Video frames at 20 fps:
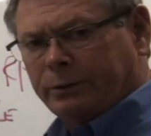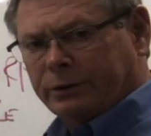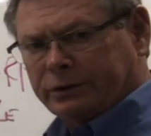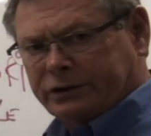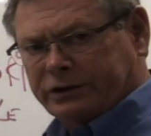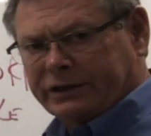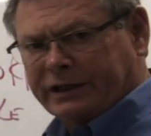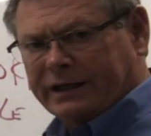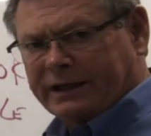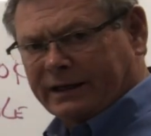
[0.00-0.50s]
we're
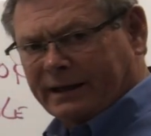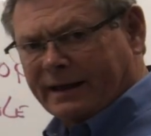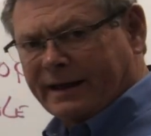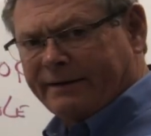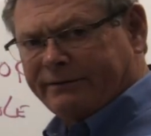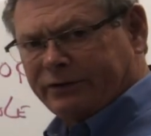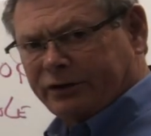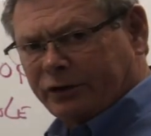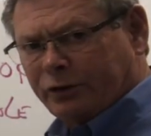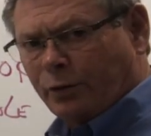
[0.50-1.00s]
seeing
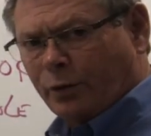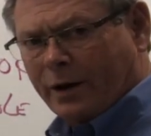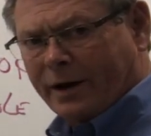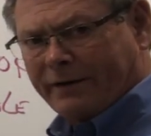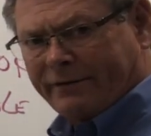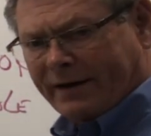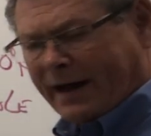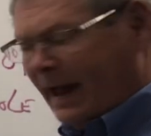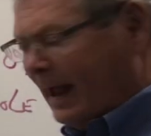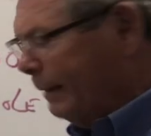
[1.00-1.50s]
11 to
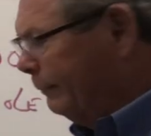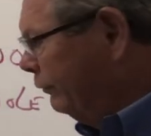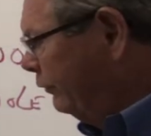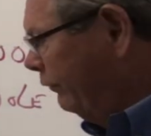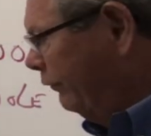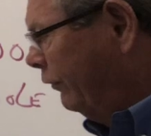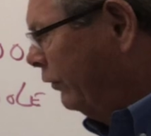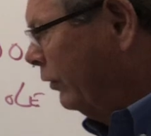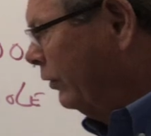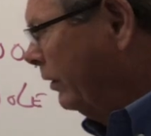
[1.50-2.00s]
12 amps
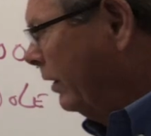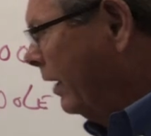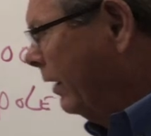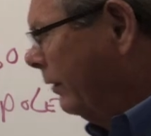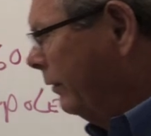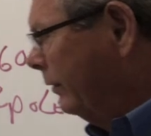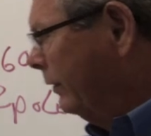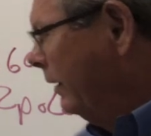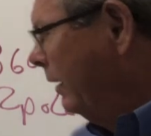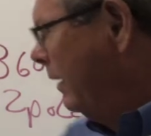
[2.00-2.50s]
full
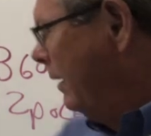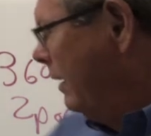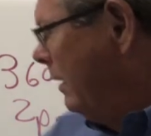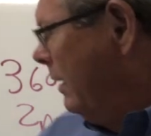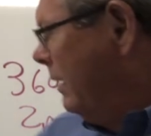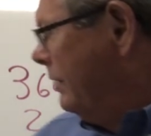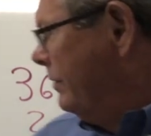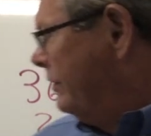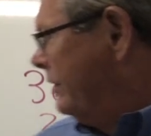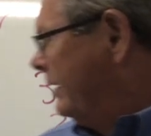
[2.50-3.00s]
load.
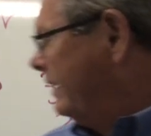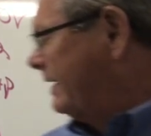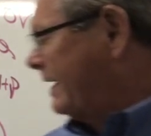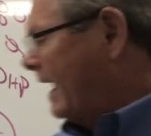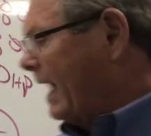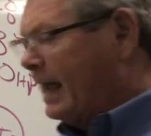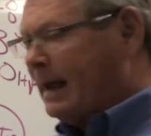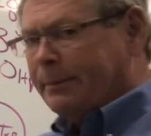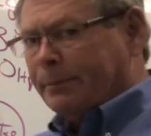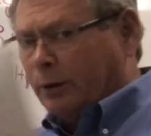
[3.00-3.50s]
The
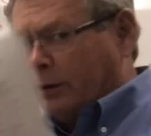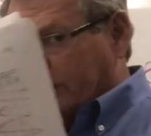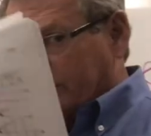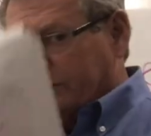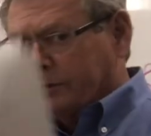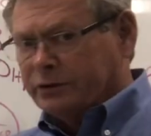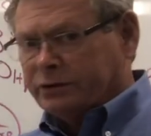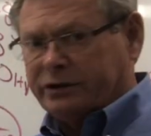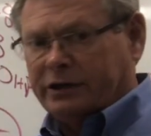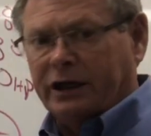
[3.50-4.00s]

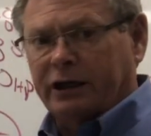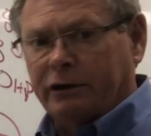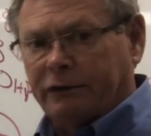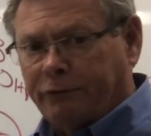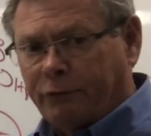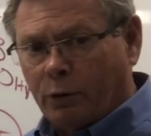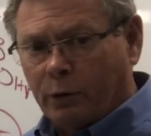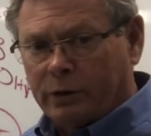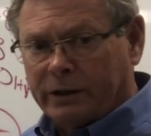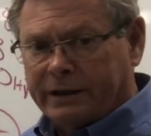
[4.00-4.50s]
table says
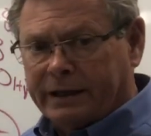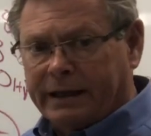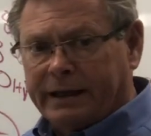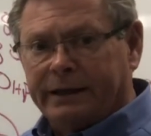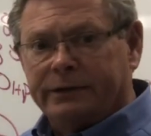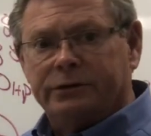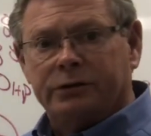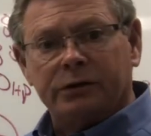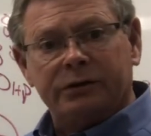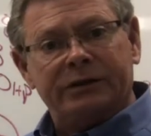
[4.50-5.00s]

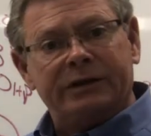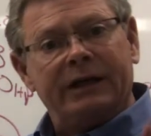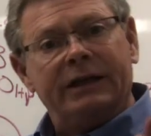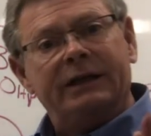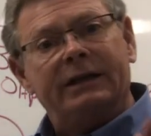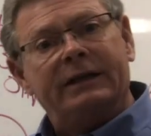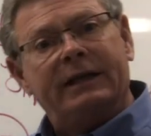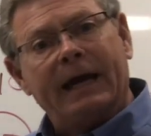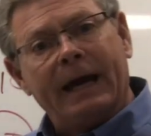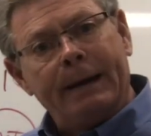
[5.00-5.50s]
14, so see
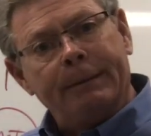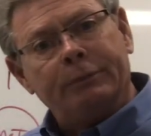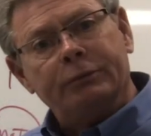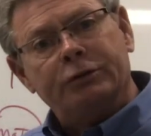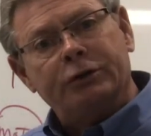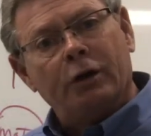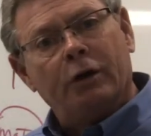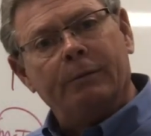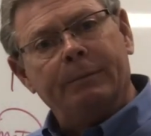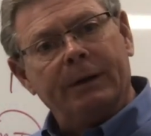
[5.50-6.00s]
the
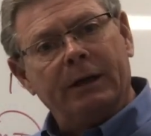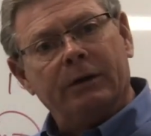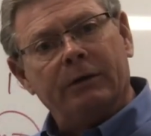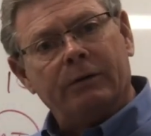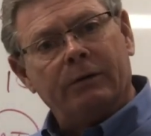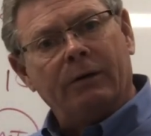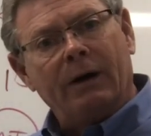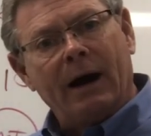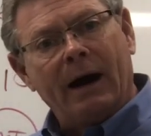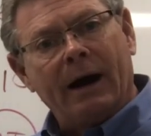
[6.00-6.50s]
table's going to be a
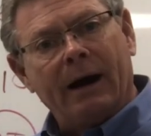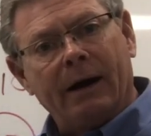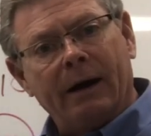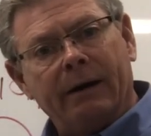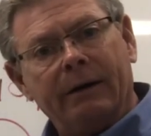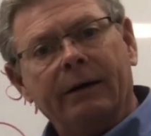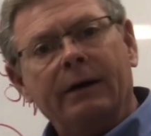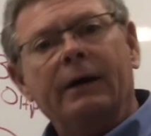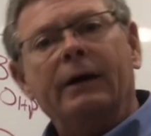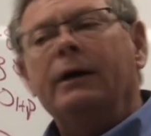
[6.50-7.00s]
little higher.
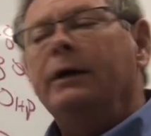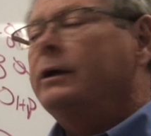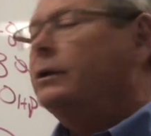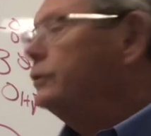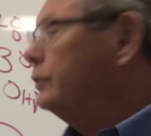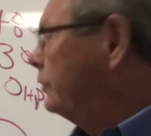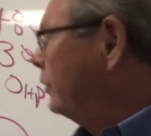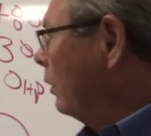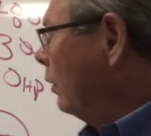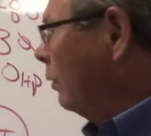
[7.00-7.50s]

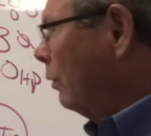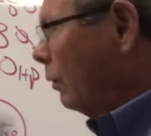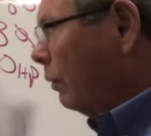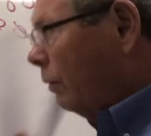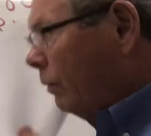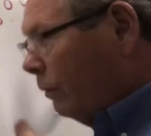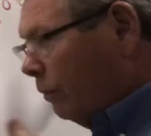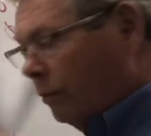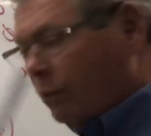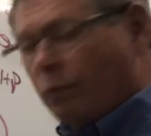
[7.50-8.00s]
So
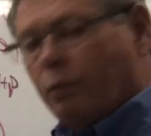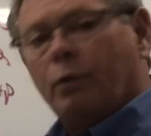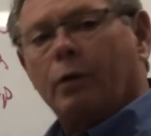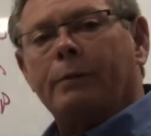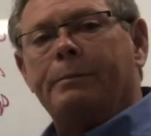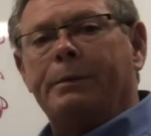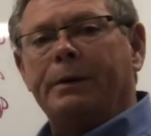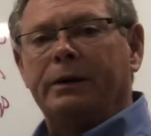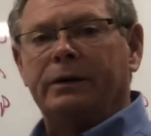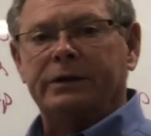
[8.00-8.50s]
we're
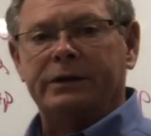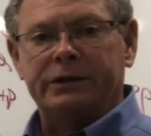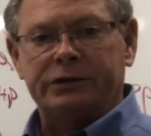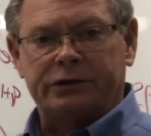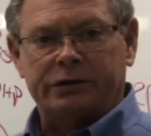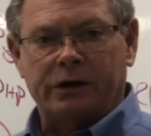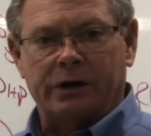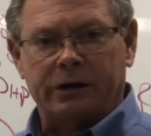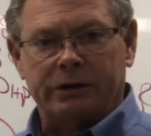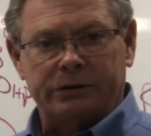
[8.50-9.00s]
building this
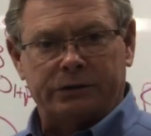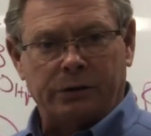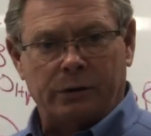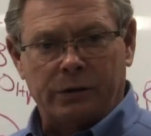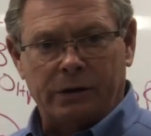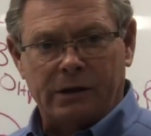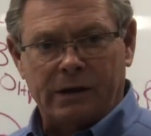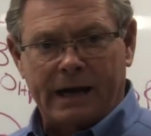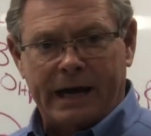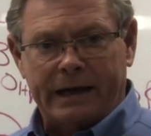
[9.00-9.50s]
circuit so
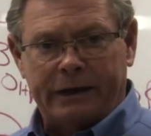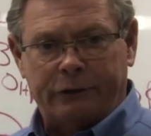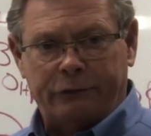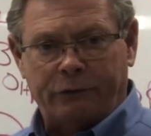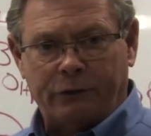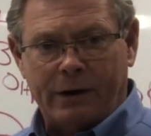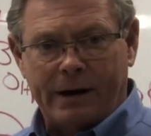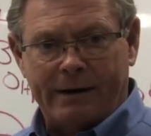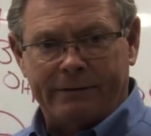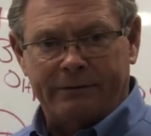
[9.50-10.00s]
it'll last
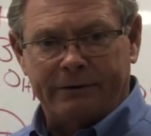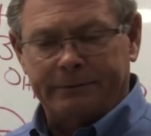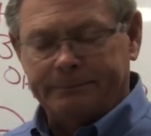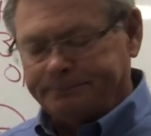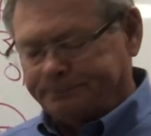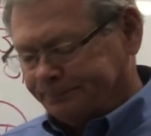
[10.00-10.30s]
forever.